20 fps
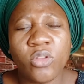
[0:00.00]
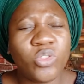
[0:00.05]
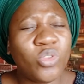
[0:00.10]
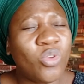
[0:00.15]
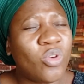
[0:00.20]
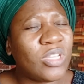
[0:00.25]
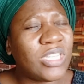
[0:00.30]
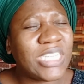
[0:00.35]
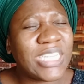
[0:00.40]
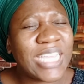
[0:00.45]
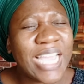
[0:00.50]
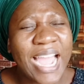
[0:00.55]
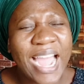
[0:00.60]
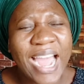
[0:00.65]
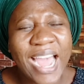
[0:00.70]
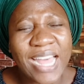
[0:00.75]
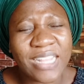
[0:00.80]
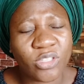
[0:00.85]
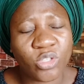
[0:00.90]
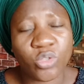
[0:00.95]
So she
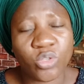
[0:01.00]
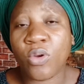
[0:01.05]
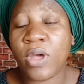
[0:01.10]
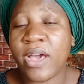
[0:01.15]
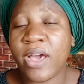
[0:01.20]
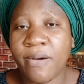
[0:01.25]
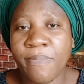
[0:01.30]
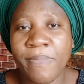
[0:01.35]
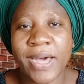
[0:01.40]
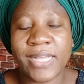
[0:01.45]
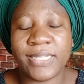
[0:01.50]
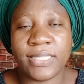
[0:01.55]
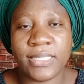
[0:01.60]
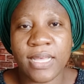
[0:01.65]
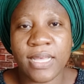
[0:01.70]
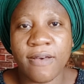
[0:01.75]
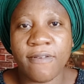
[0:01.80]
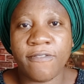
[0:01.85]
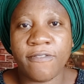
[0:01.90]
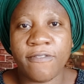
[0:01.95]
had to help
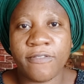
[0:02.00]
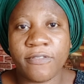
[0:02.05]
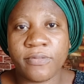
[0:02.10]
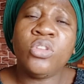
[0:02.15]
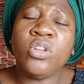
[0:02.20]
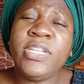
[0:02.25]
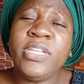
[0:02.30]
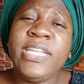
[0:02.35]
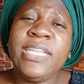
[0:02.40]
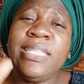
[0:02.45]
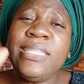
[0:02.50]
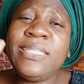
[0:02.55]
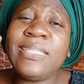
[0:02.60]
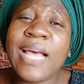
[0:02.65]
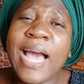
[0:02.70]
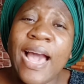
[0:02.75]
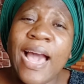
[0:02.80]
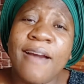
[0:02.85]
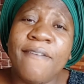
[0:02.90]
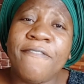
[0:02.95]
herself. So this
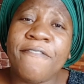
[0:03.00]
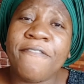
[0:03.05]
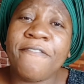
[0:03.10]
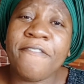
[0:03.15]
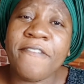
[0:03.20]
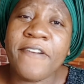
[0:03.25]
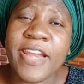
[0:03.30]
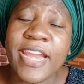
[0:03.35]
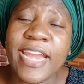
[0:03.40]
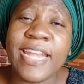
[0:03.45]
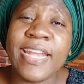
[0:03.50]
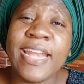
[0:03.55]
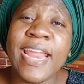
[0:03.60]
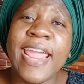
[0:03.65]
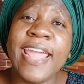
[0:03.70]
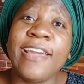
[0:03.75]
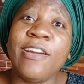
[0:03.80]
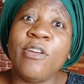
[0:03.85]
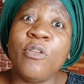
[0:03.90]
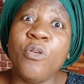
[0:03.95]
her friend
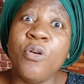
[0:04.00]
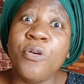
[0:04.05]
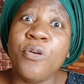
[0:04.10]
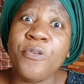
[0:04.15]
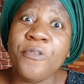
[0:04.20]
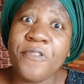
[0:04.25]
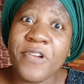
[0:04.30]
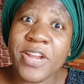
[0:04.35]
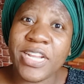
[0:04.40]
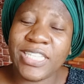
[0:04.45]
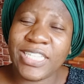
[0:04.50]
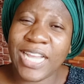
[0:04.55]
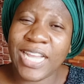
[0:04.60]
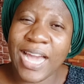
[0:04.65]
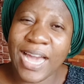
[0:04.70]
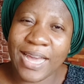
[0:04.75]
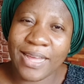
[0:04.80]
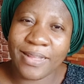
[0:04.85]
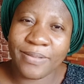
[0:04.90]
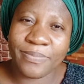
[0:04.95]
encouraged
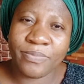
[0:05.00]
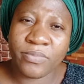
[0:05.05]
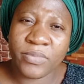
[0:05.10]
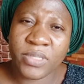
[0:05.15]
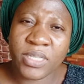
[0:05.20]
her